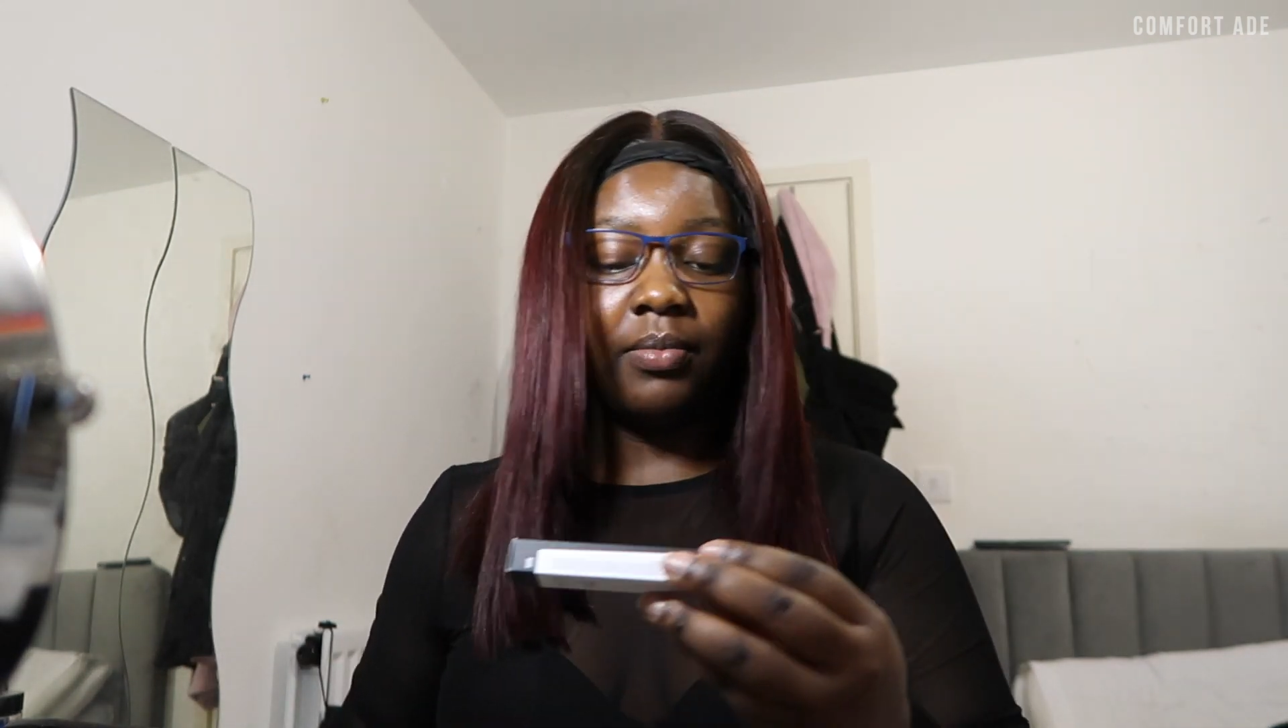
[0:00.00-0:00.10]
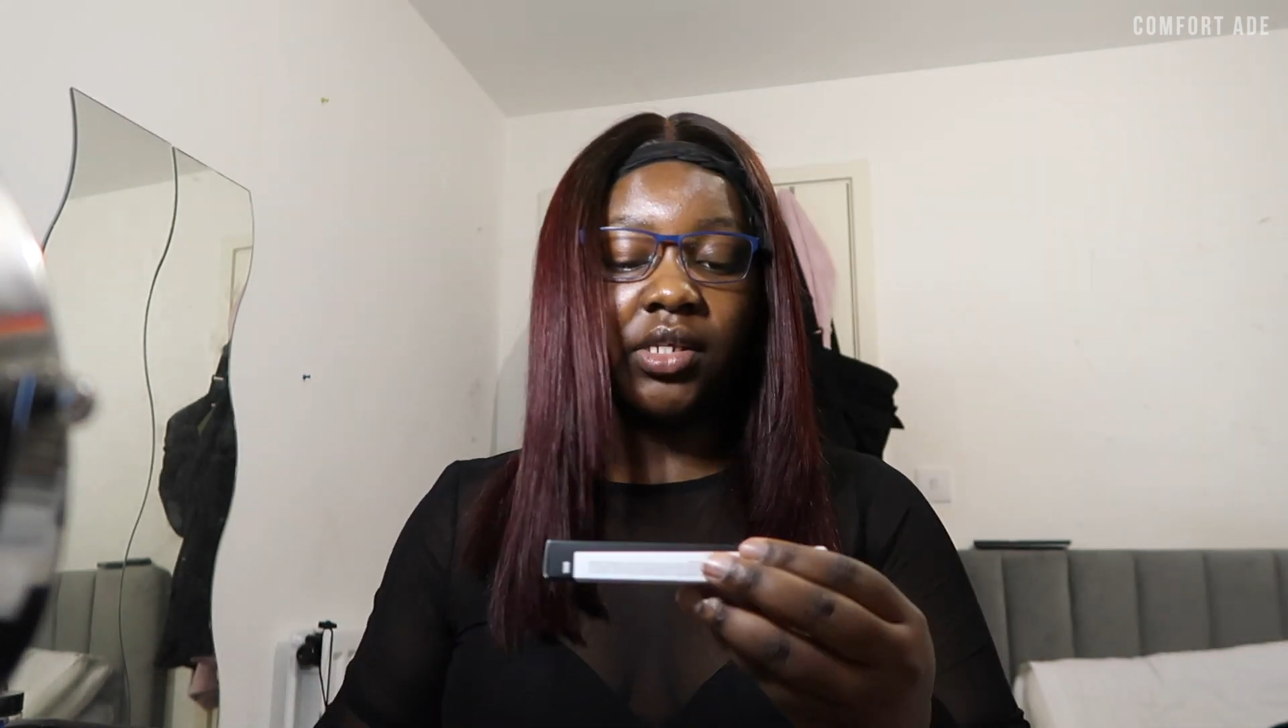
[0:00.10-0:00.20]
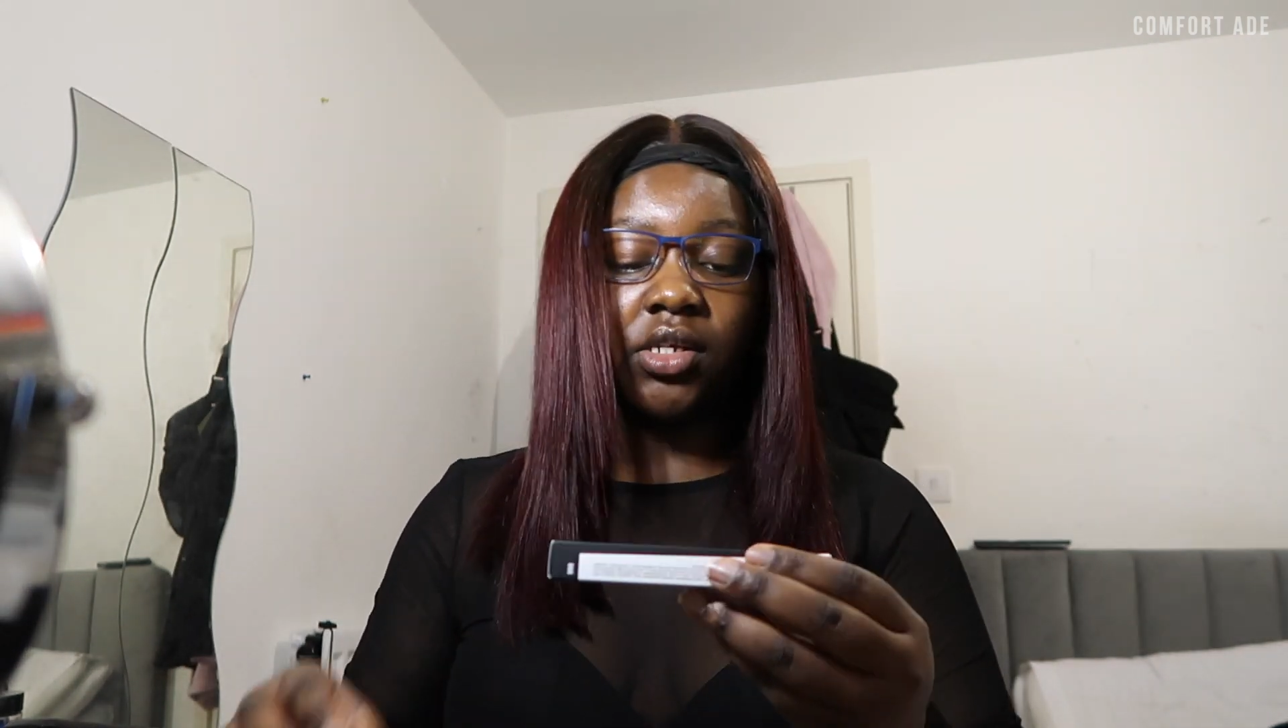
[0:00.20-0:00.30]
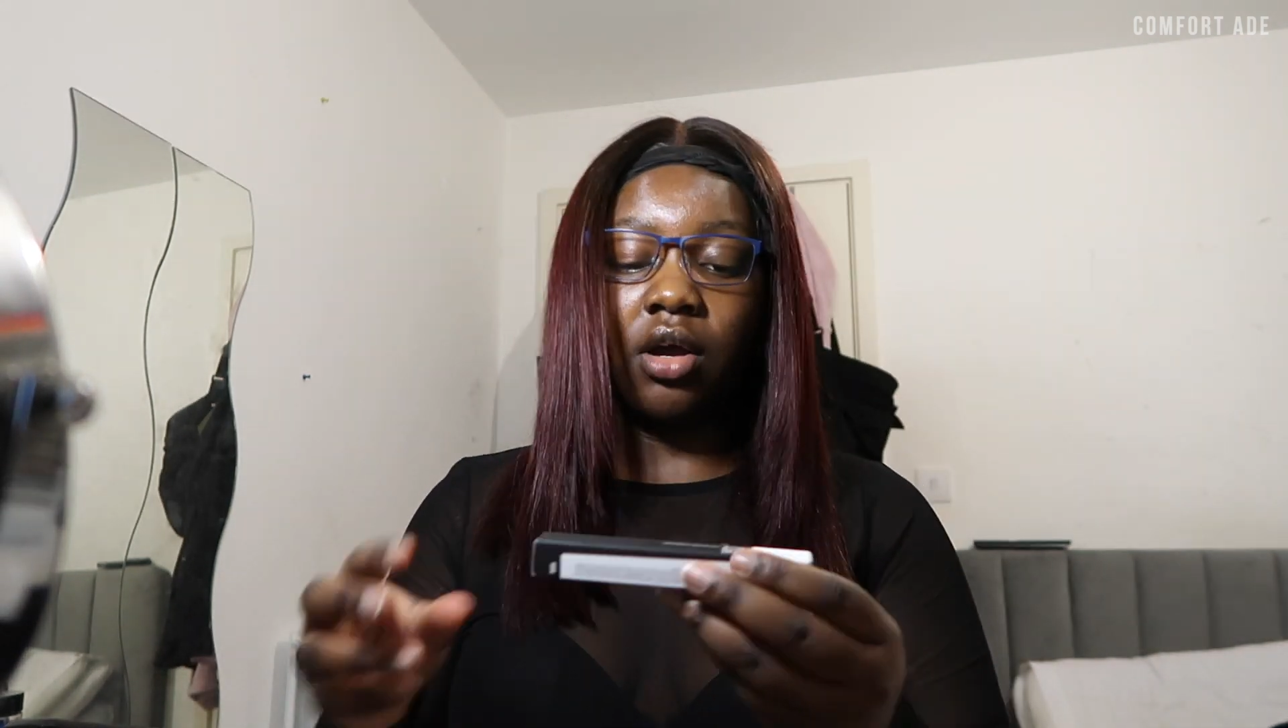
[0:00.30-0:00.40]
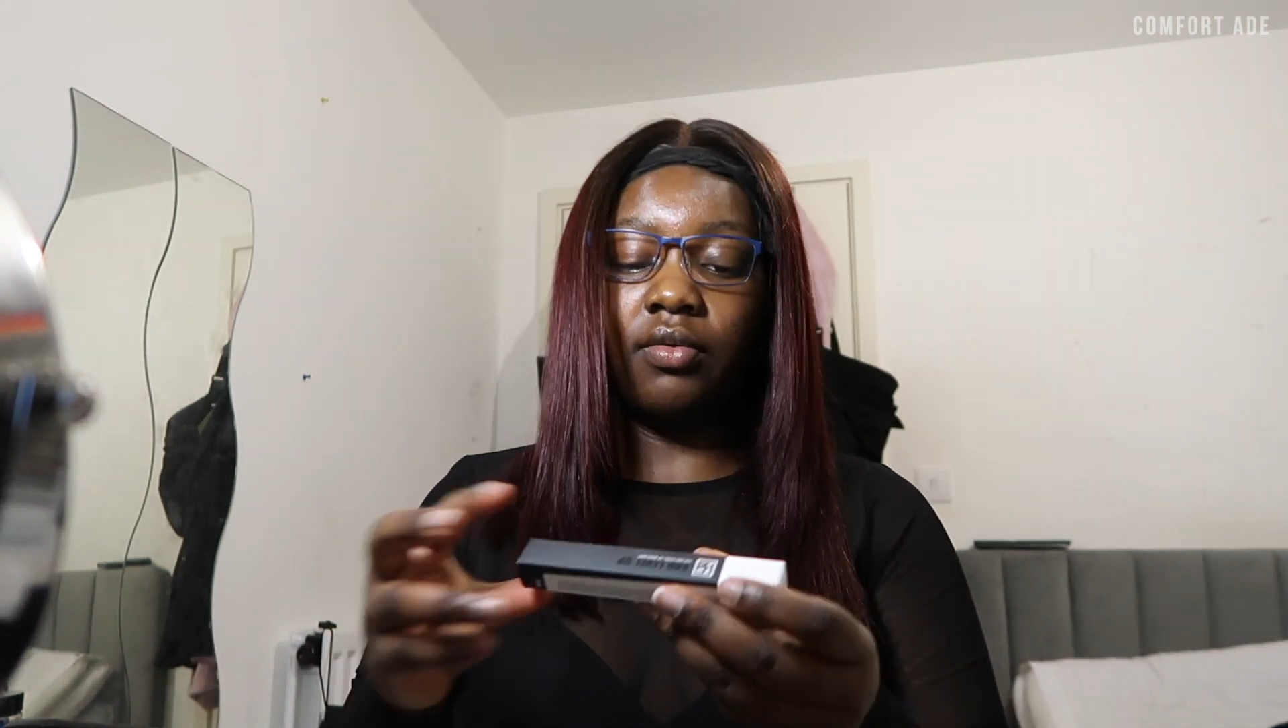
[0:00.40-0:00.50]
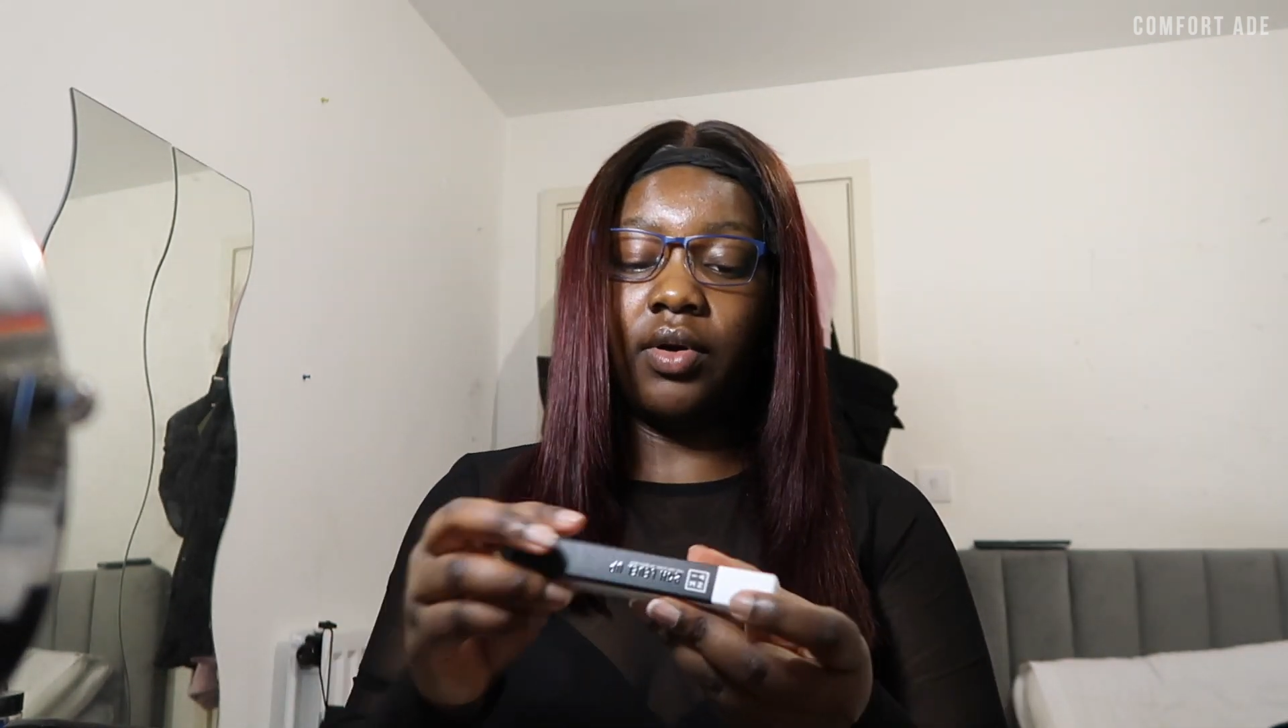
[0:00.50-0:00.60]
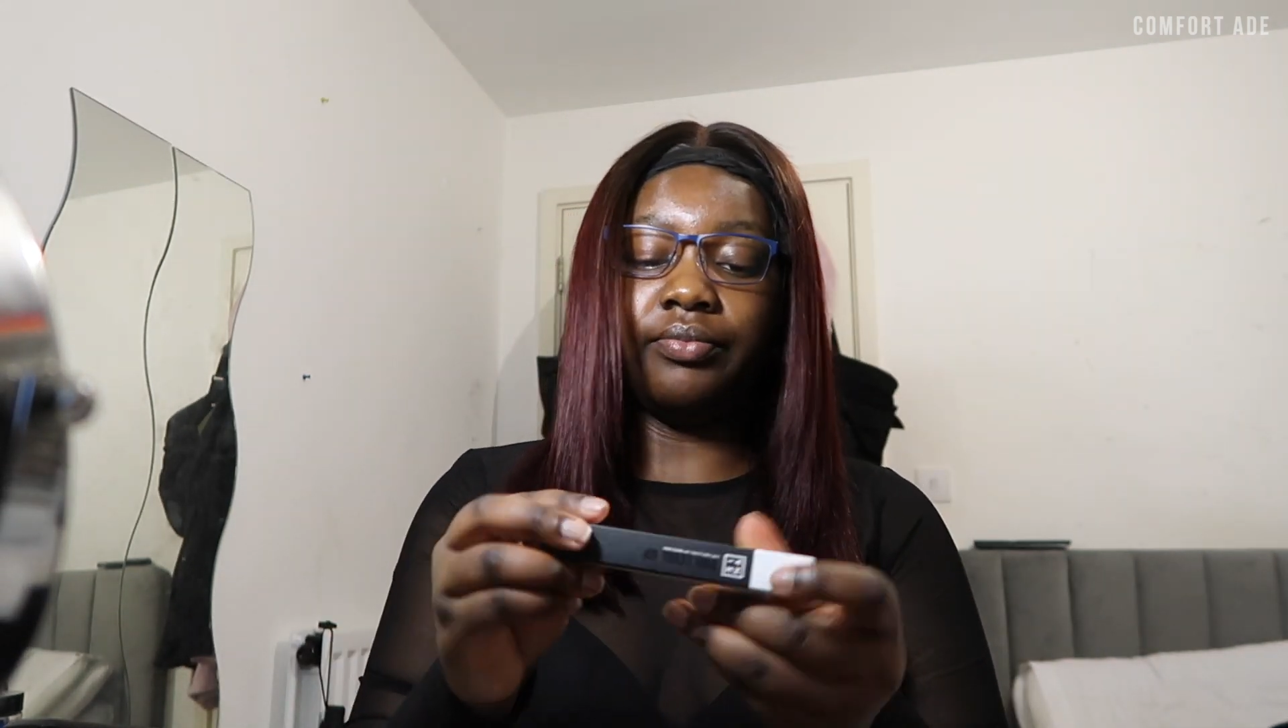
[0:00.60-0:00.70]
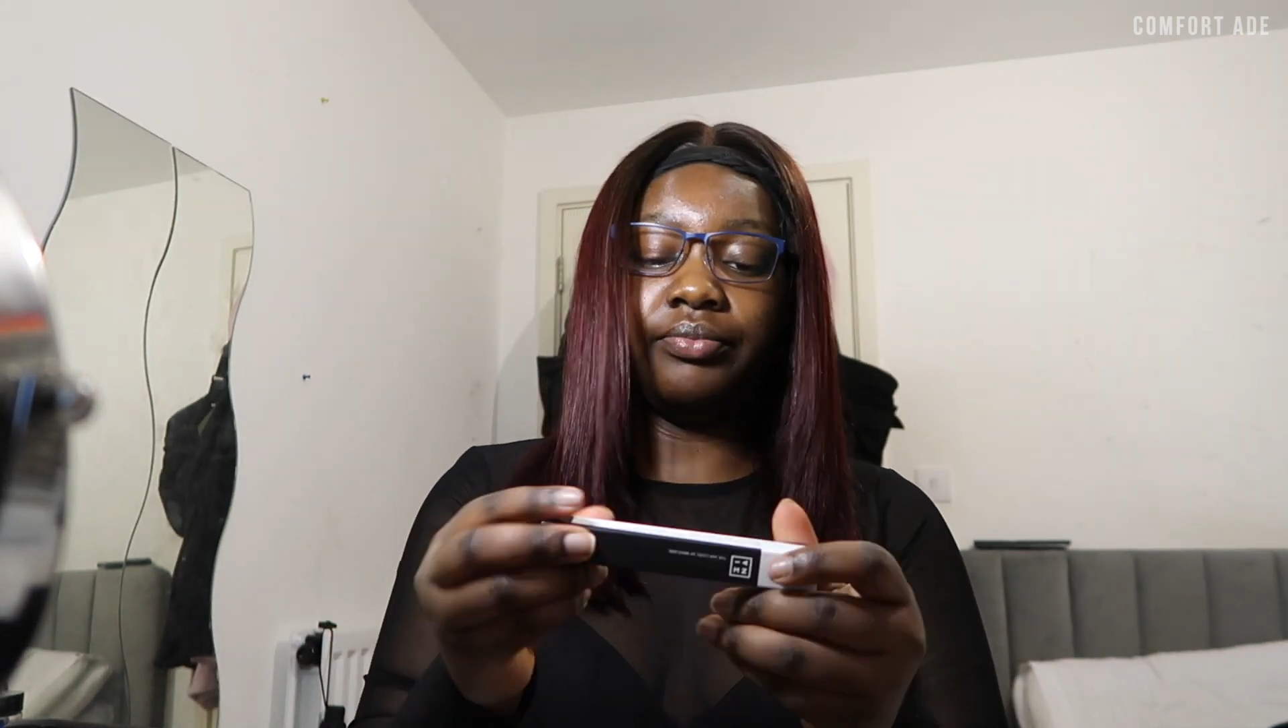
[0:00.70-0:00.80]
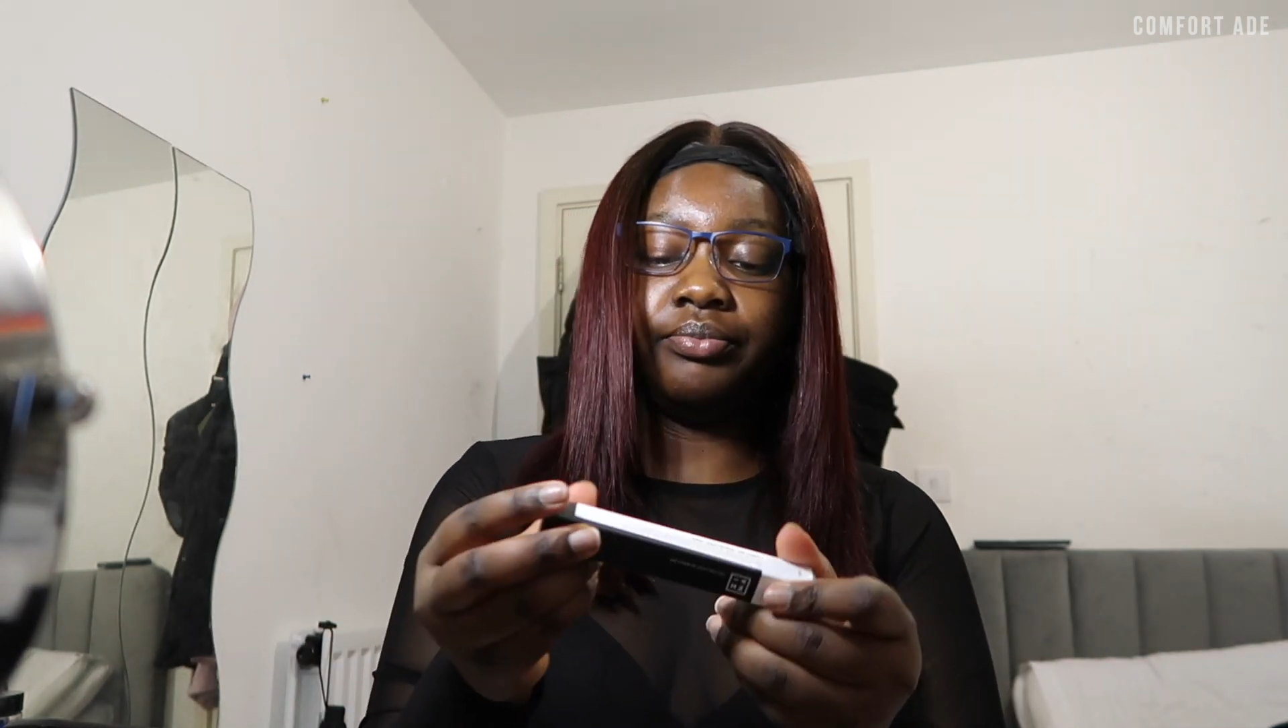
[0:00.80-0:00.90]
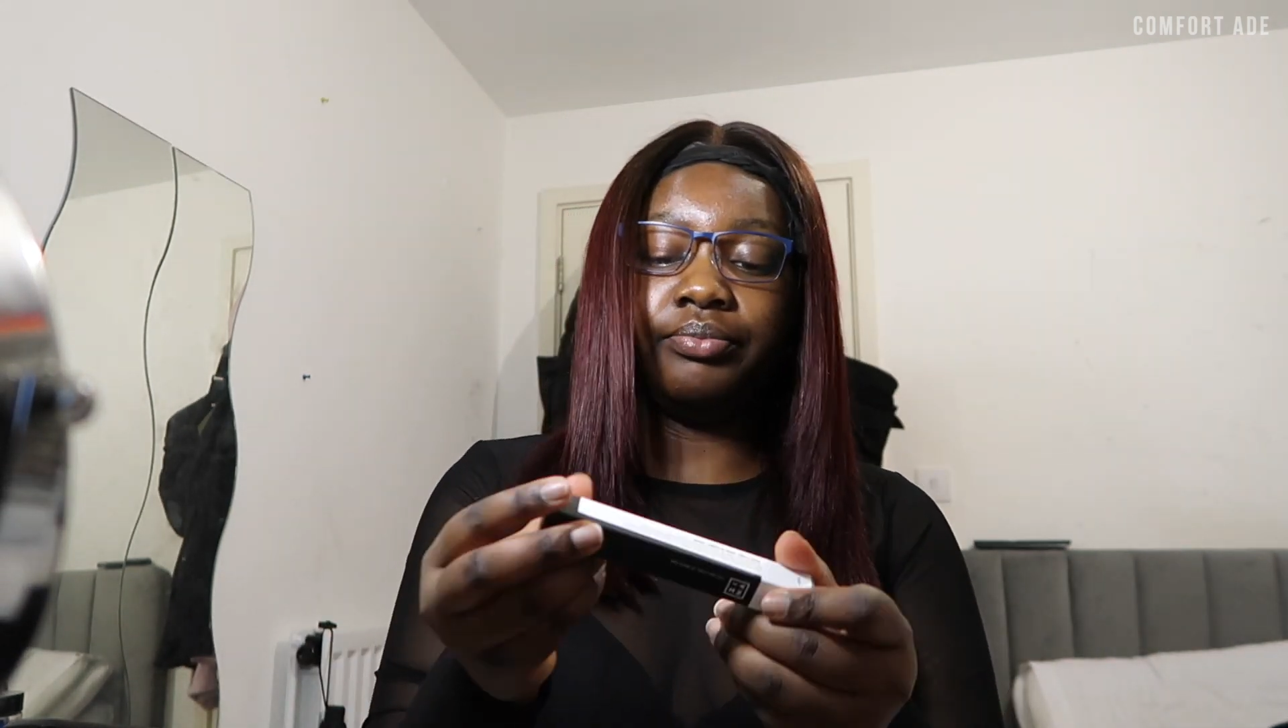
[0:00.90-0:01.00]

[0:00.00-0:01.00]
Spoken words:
mascara.